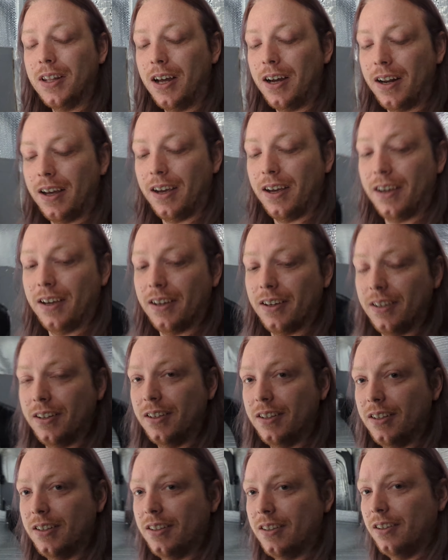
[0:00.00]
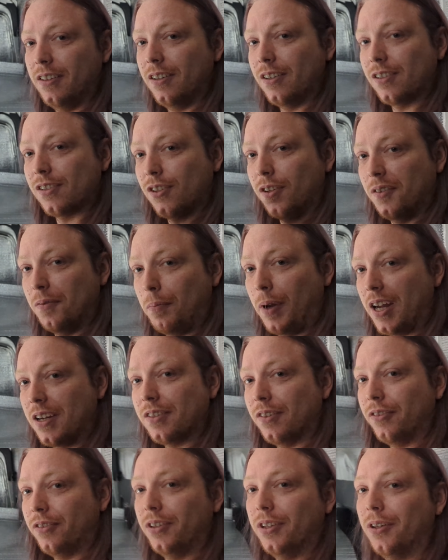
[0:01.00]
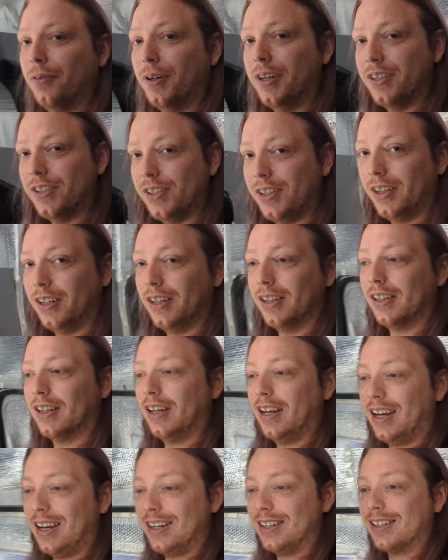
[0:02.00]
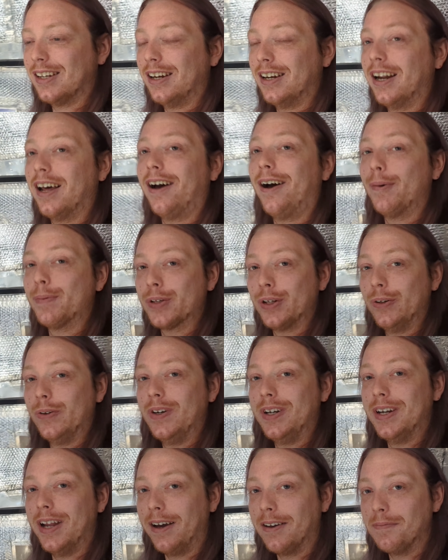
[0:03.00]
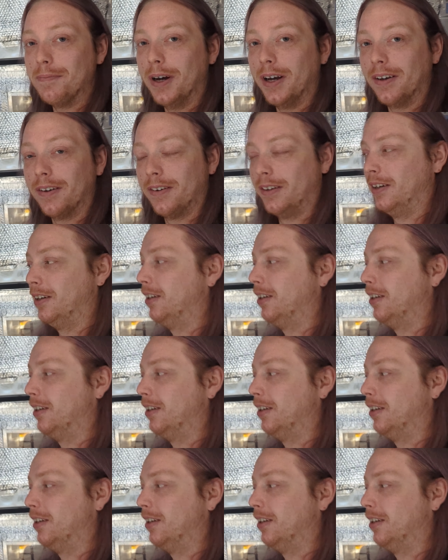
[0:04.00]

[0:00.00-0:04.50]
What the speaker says: that the sun blasting through the windshield is an absolute nightmare.